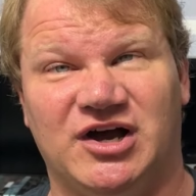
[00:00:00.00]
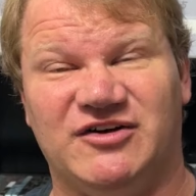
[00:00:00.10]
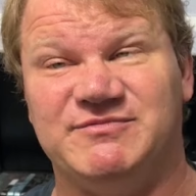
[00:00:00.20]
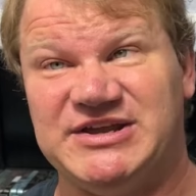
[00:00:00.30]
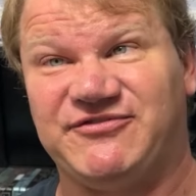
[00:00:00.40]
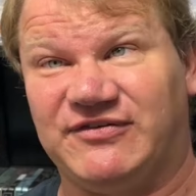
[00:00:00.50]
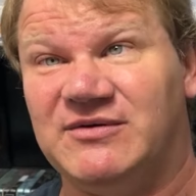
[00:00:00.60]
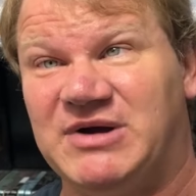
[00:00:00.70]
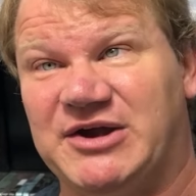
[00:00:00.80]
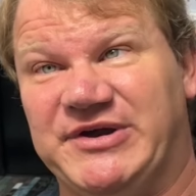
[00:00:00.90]
of me
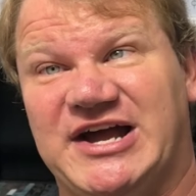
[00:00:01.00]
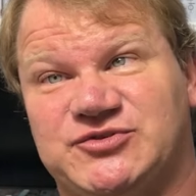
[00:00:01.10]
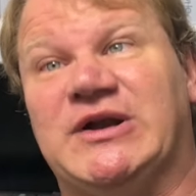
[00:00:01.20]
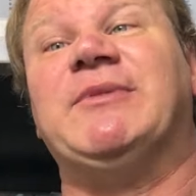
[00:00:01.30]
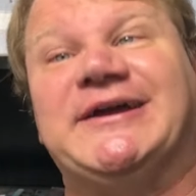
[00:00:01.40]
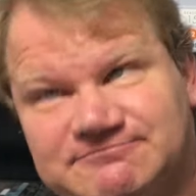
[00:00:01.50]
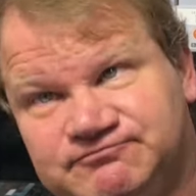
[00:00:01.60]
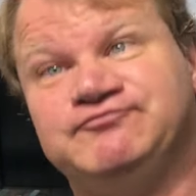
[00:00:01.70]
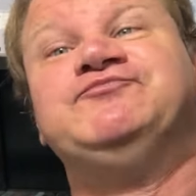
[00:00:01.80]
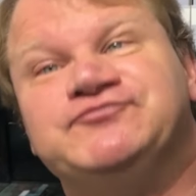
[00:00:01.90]
from my reaction when I'm like,
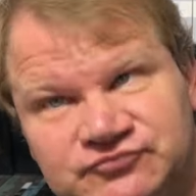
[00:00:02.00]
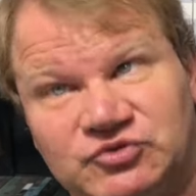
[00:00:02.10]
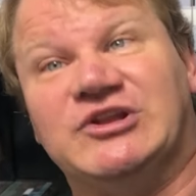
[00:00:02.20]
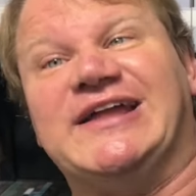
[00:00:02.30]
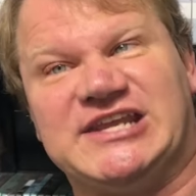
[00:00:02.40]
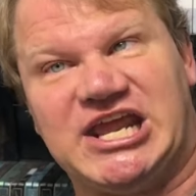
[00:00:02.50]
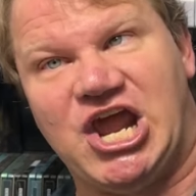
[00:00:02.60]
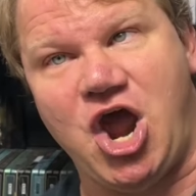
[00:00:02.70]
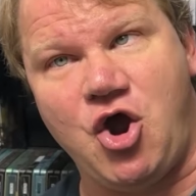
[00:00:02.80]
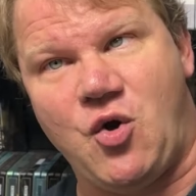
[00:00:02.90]
let's
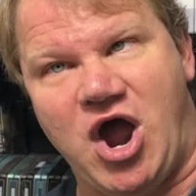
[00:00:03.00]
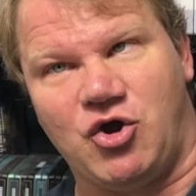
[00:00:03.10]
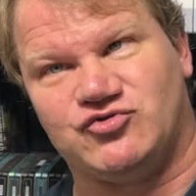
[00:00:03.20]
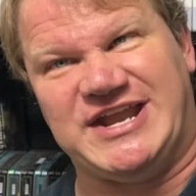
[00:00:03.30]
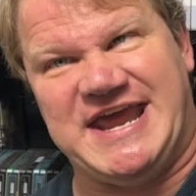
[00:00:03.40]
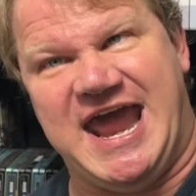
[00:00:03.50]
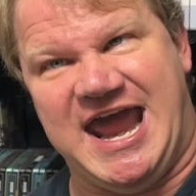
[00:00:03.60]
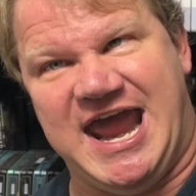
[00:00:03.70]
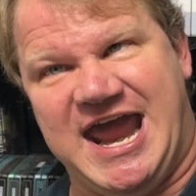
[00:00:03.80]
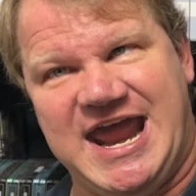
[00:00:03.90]
go
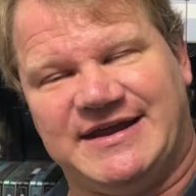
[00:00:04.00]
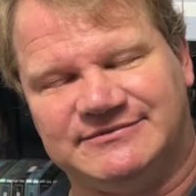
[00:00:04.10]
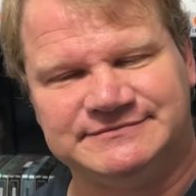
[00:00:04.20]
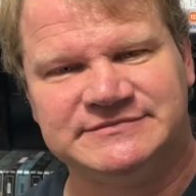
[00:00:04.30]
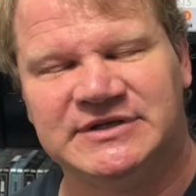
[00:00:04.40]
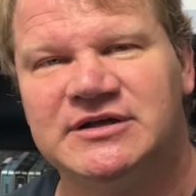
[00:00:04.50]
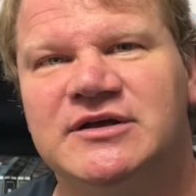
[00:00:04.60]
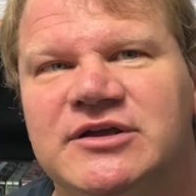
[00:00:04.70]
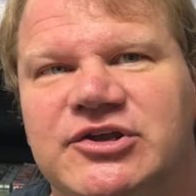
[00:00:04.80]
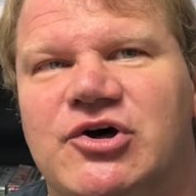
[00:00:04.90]
already.
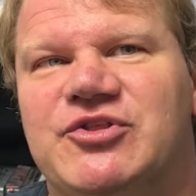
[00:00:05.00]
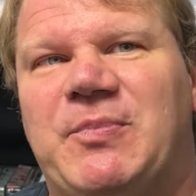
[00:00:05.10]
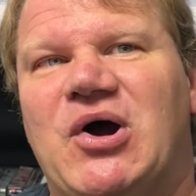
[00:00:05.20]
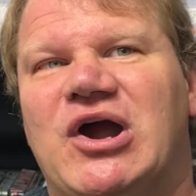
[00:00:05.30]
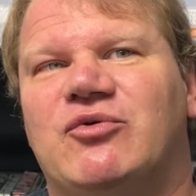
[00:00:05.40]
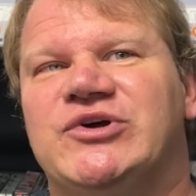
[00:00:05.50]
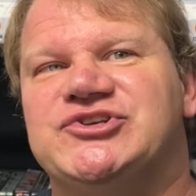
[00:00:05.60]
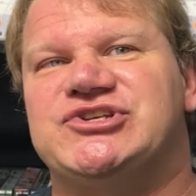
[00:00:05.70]
You know, the part when